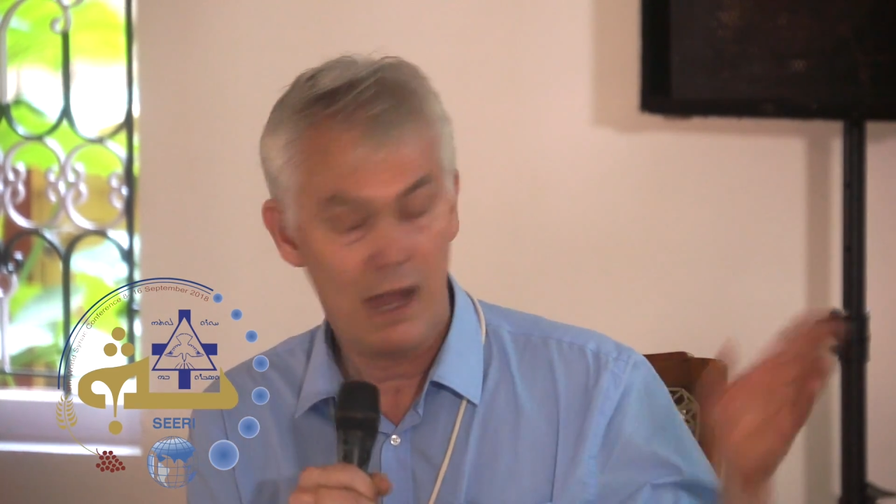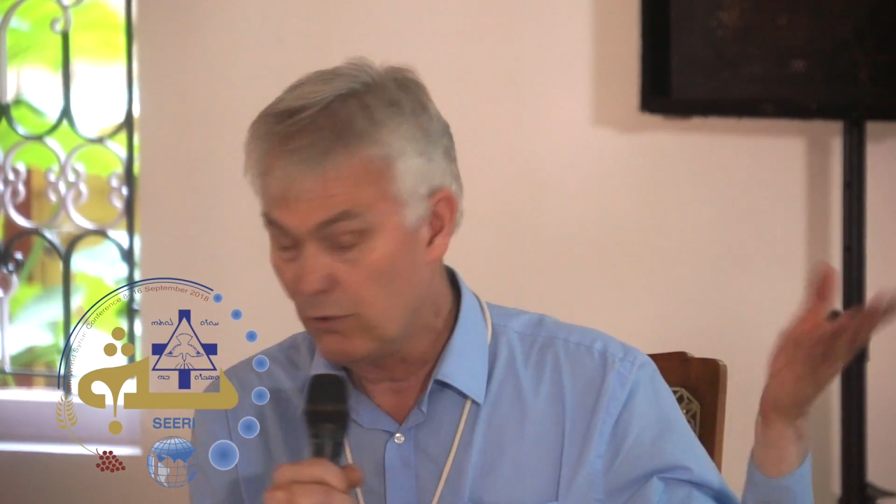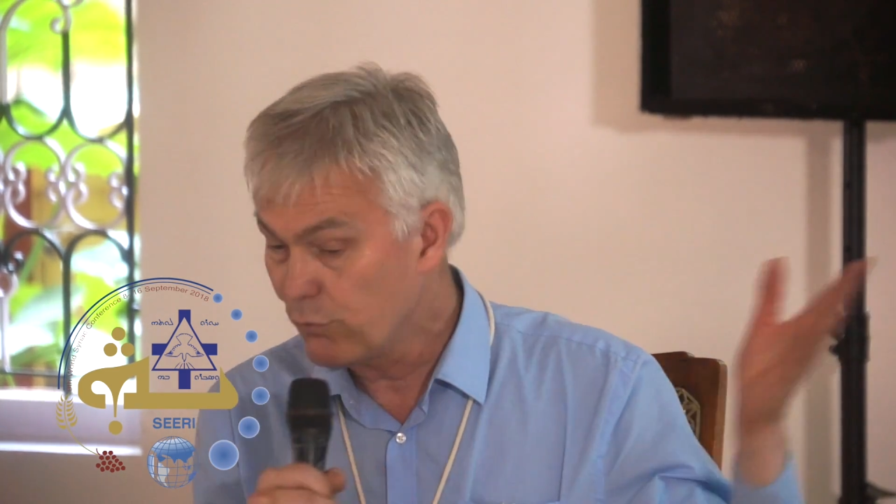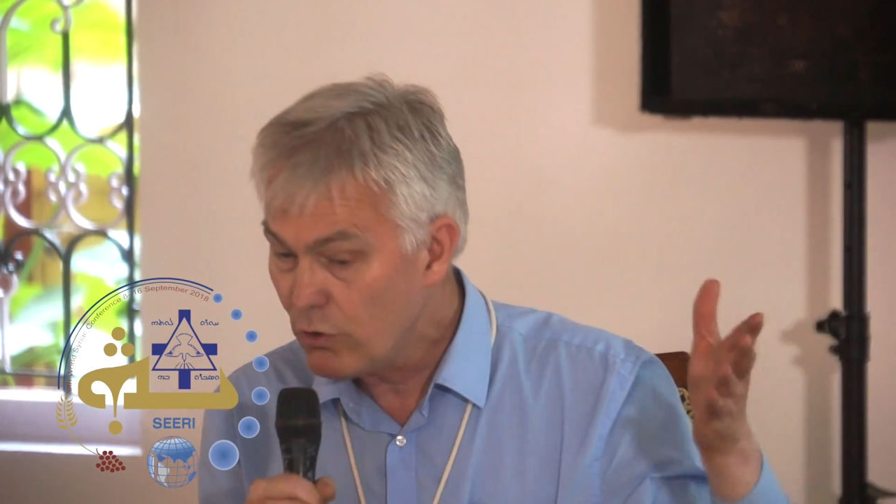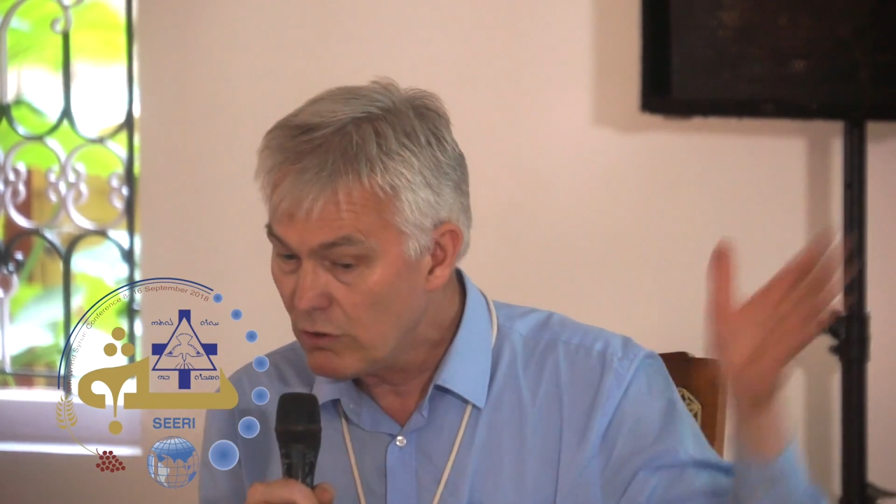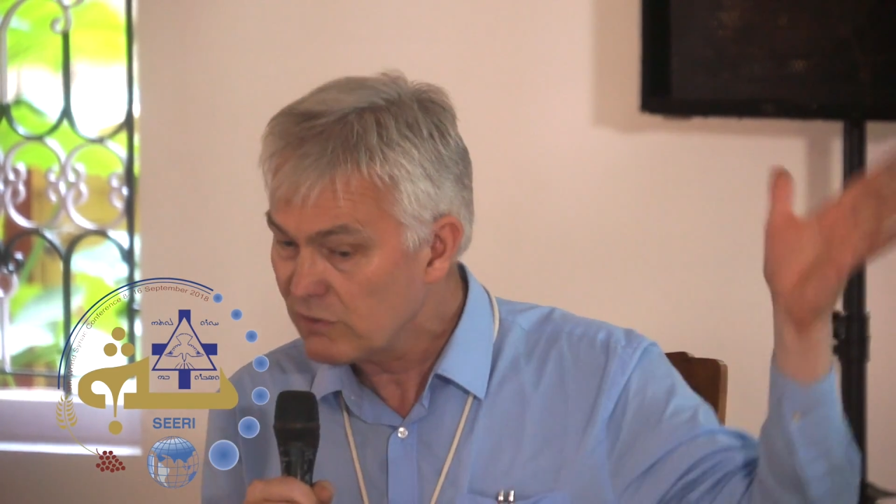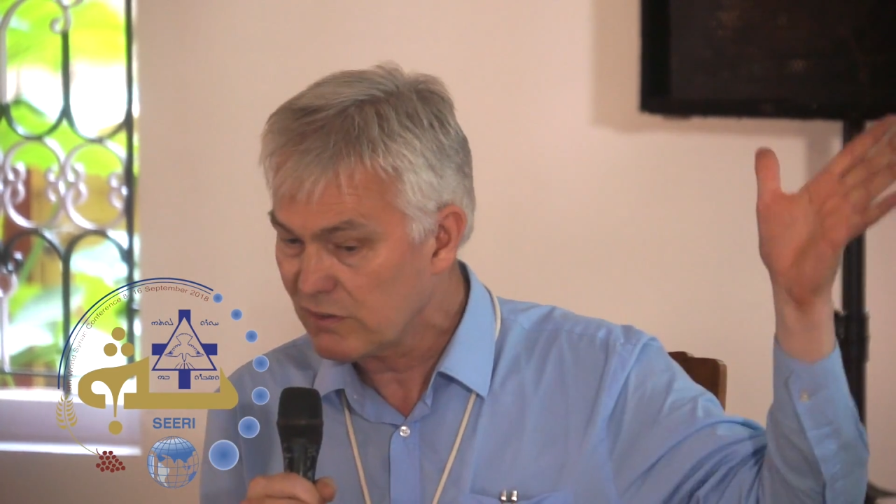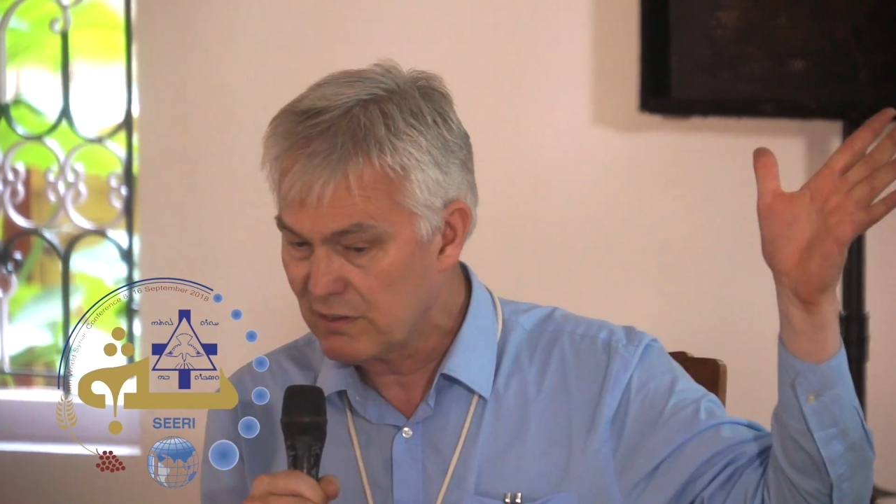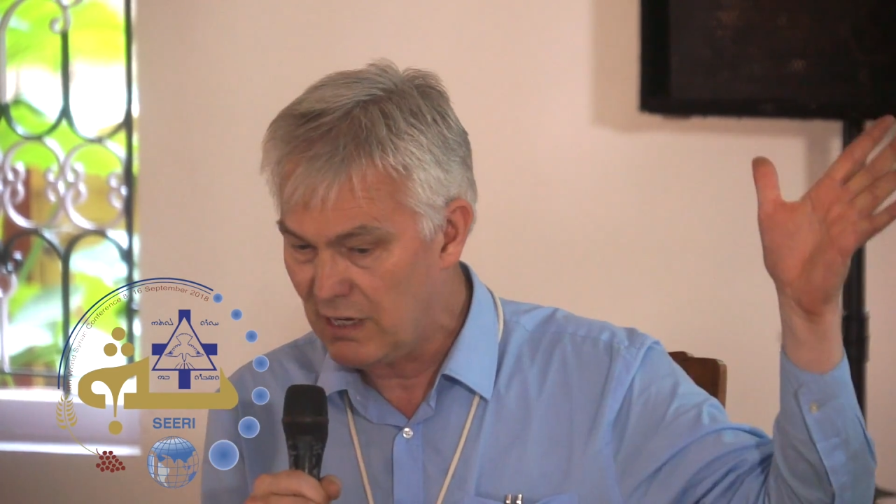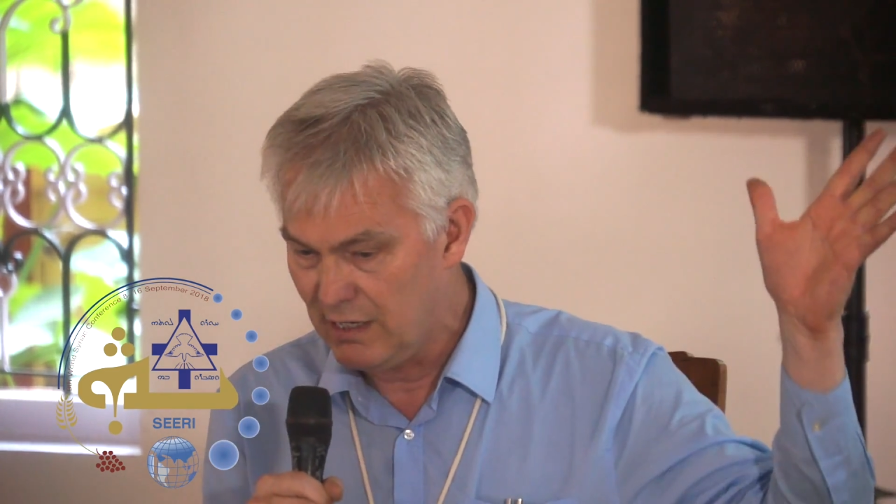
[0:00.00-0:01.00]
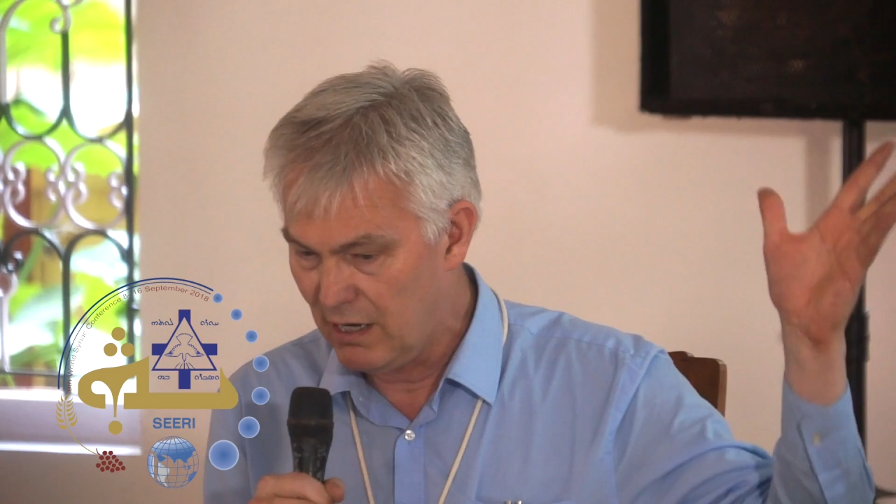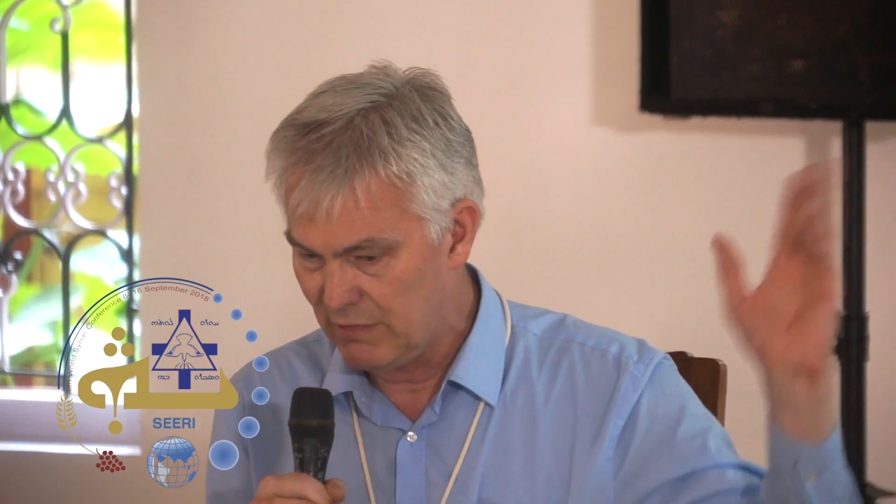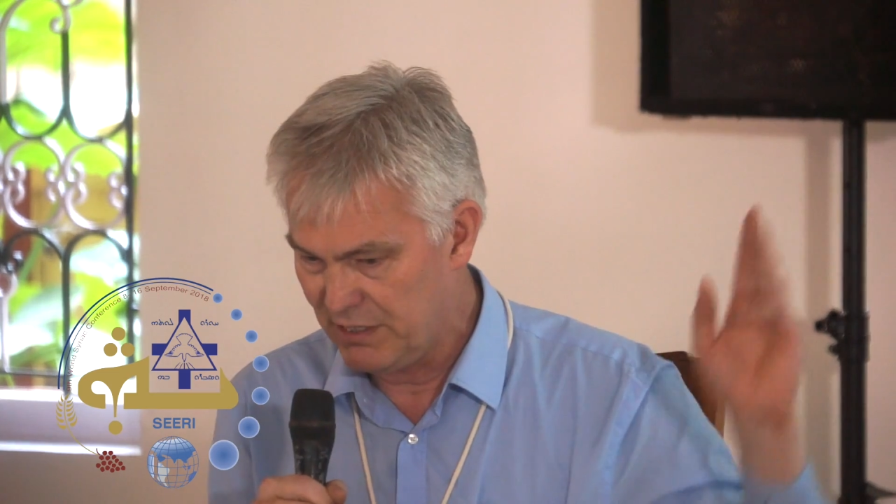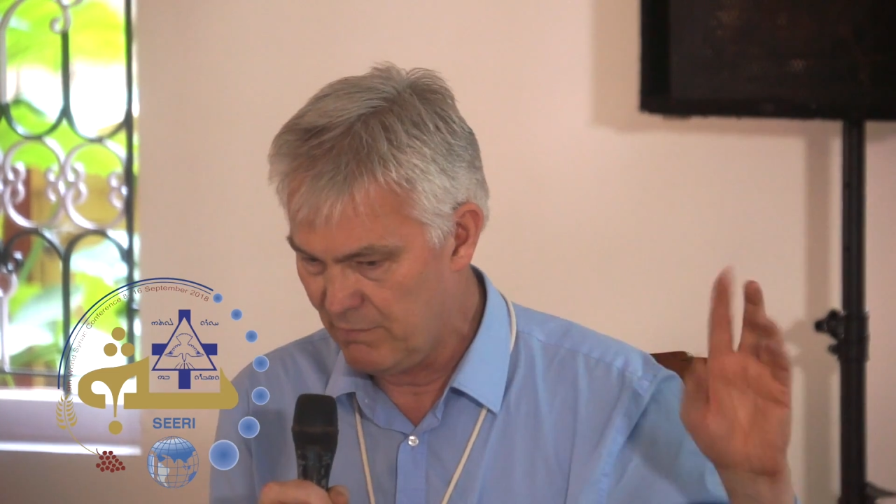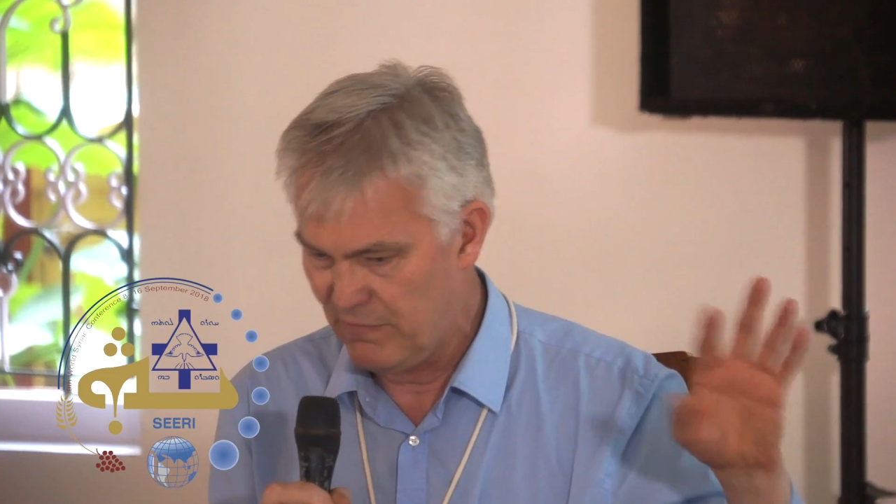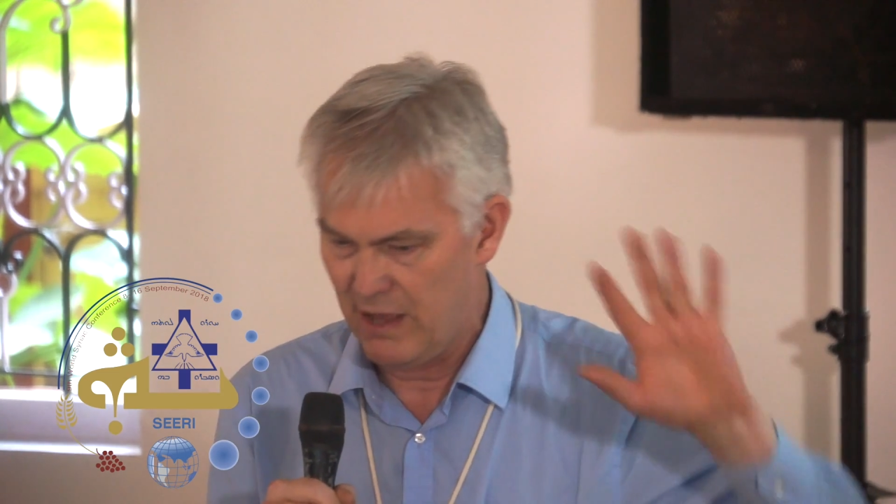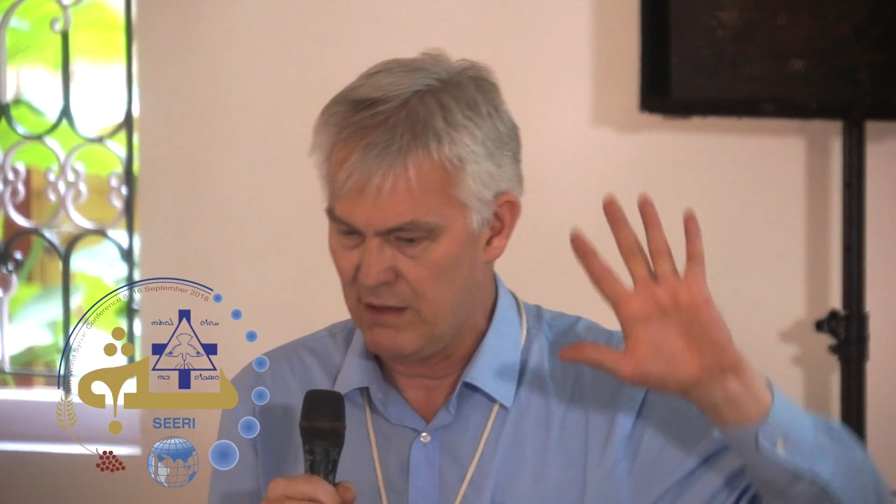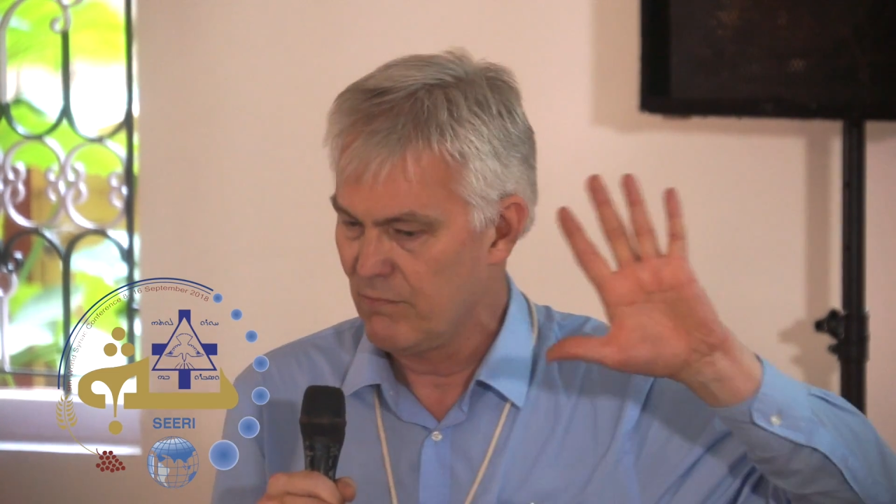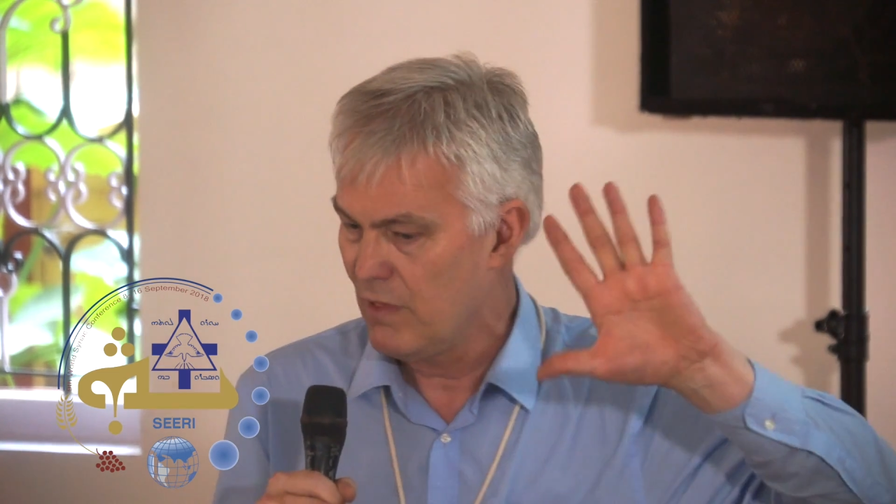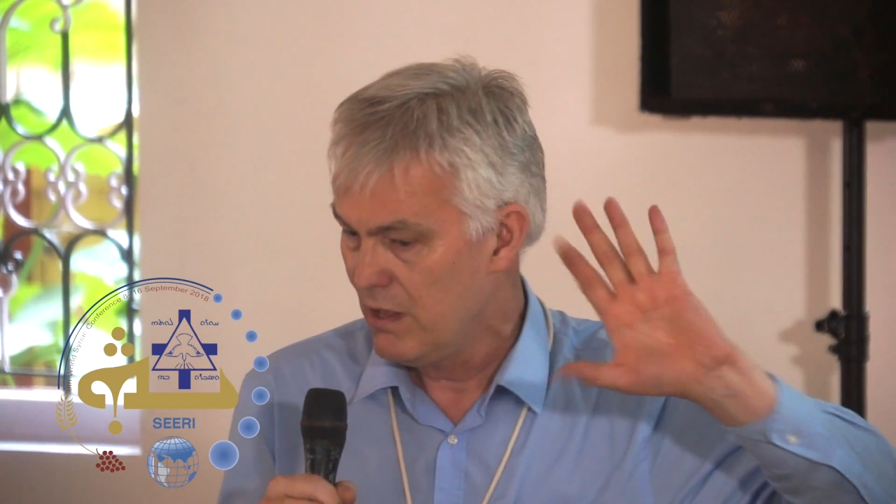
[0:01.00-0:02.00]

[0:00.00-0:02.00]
And of course, Kalila Vadimna